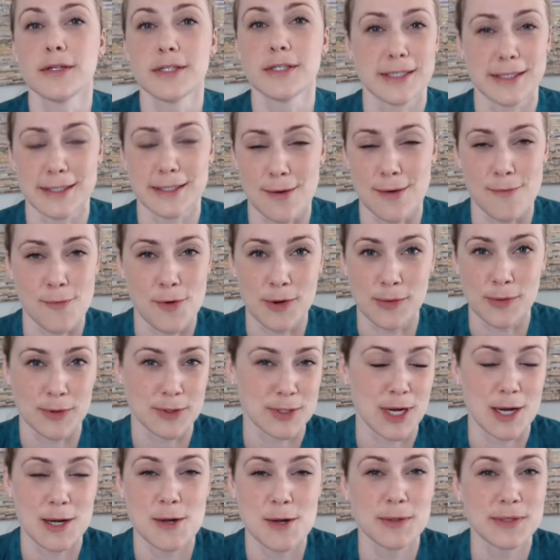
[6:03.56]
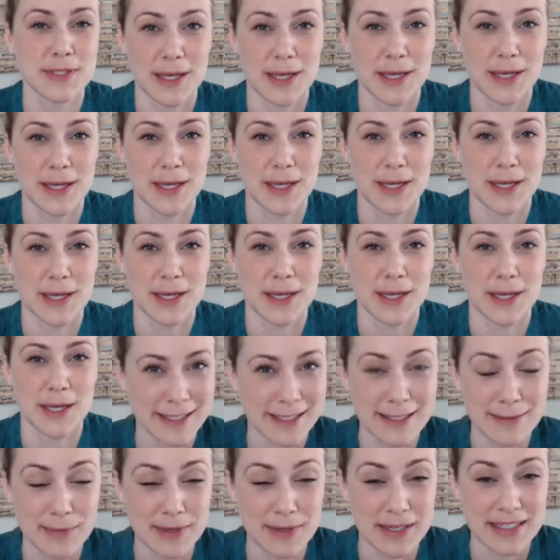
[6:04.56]
to someone, which I know sounds kind of
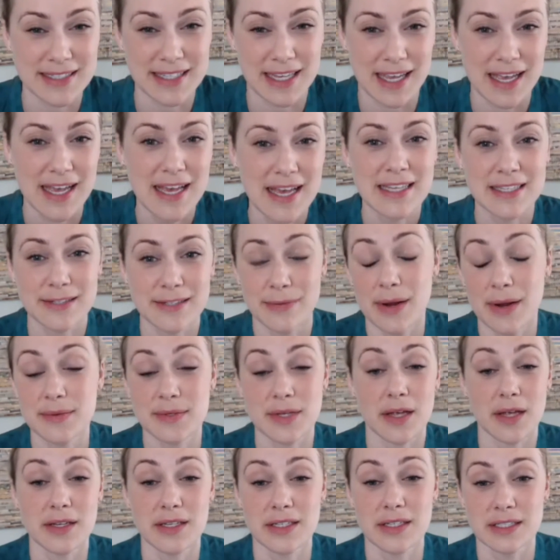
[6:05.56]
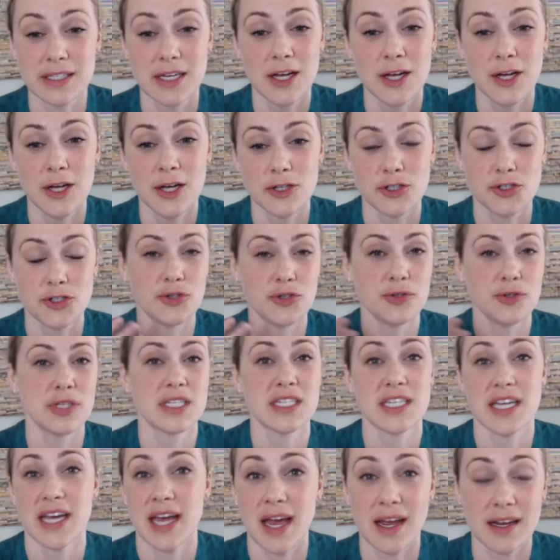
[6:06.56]
silly, but it's like sometimes I'll just shoot a
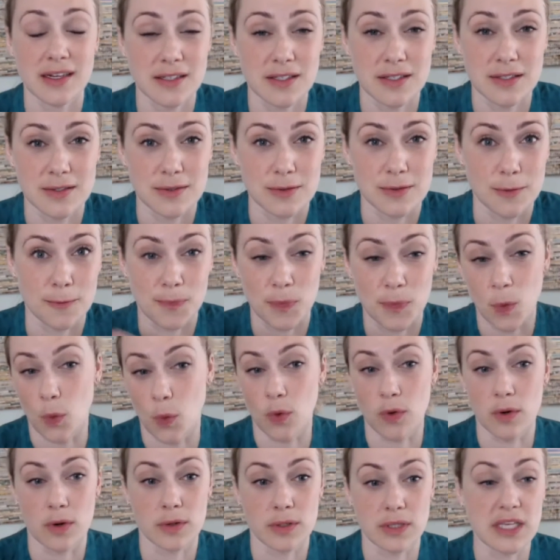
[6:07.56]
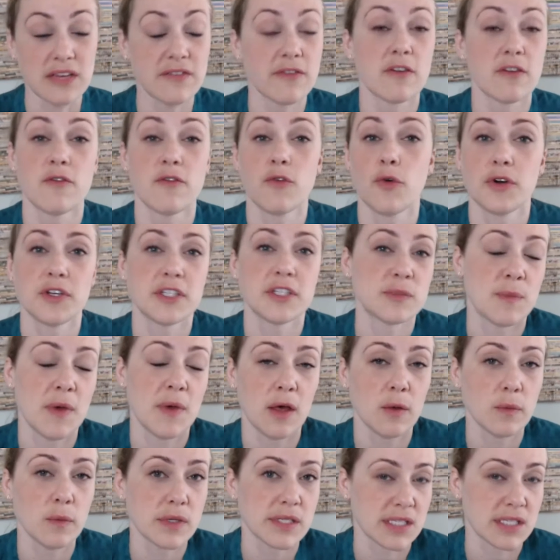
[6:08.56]
text or leave a
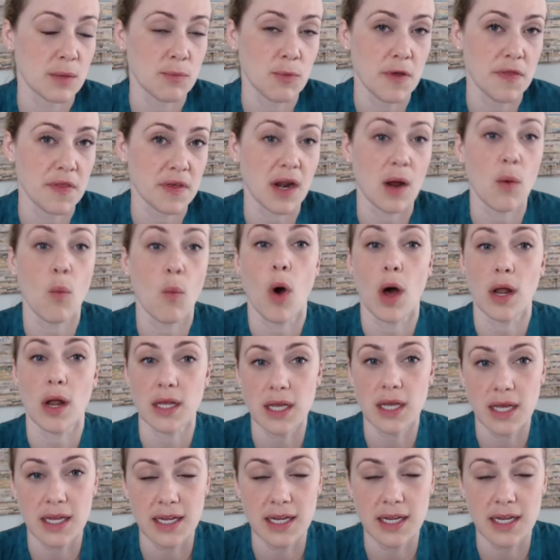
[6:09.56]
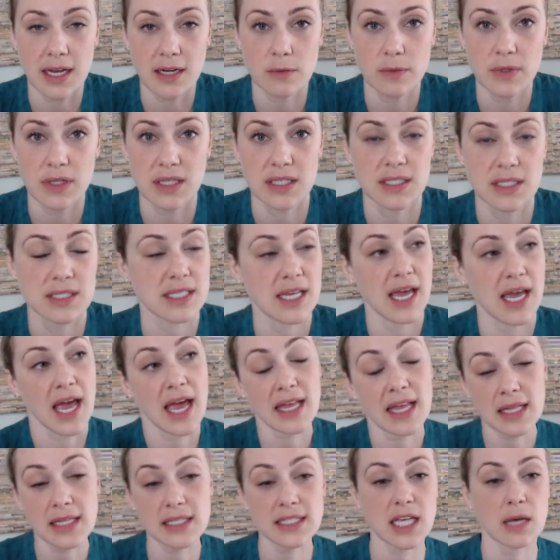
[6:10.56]
voicemail with someone that I want to connect with and say,
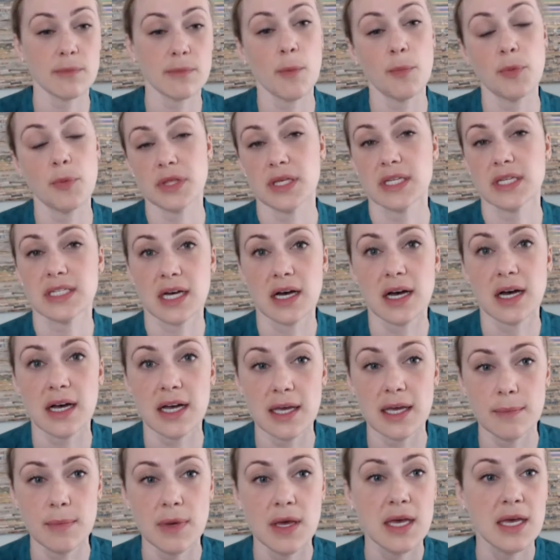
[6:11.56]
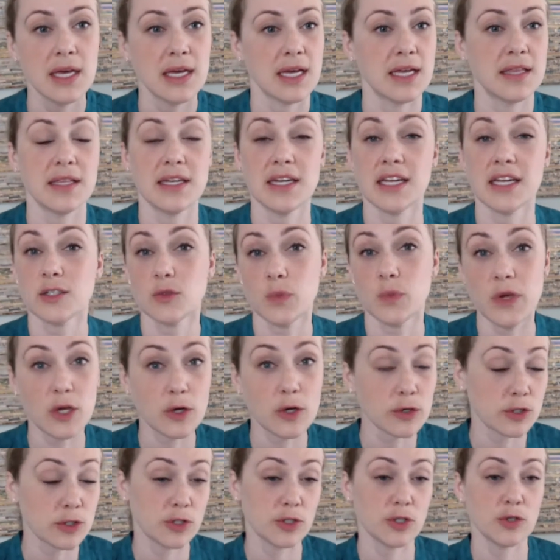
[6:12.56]
hey, let's come up with a time in the next week
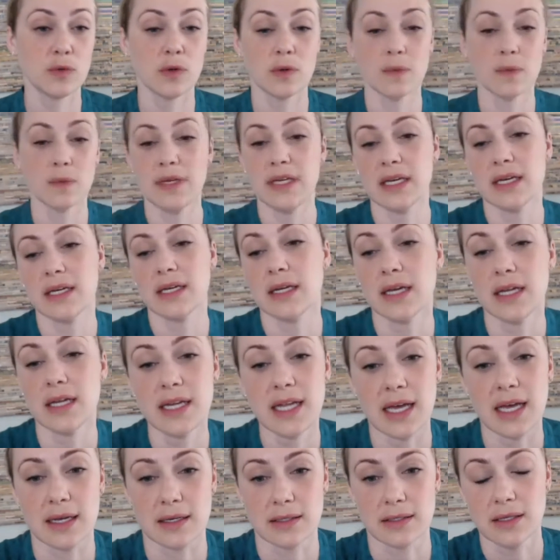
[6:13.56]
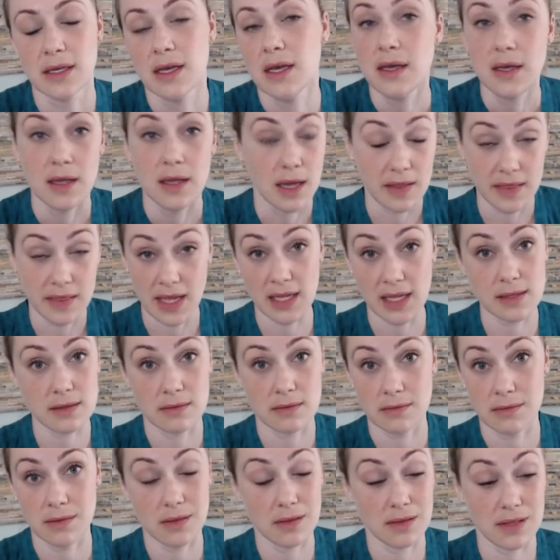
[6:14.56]
or two where we can connect. And that
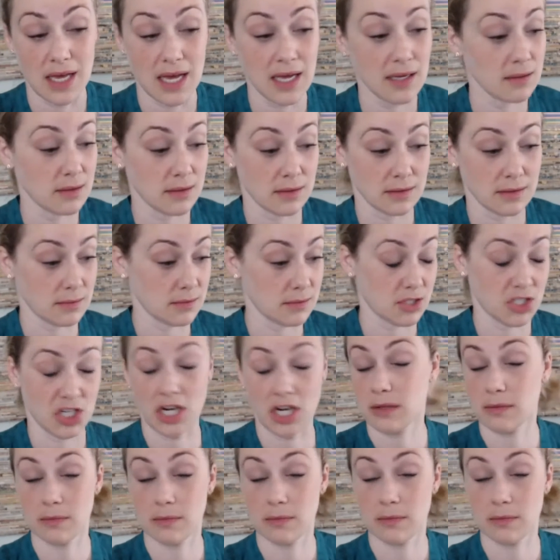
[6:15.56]
that check